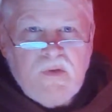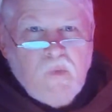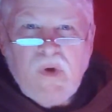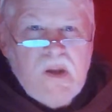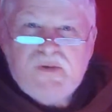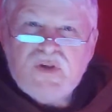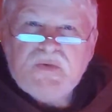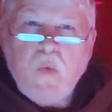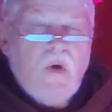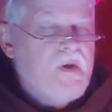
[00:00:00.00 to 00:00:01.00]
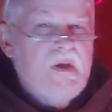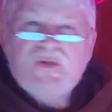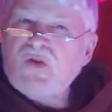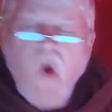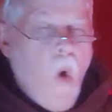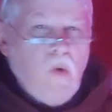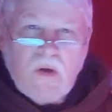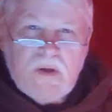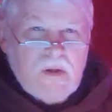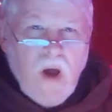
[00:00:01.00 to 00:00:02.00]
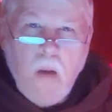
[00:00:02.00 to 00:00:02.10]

the religious world, is totally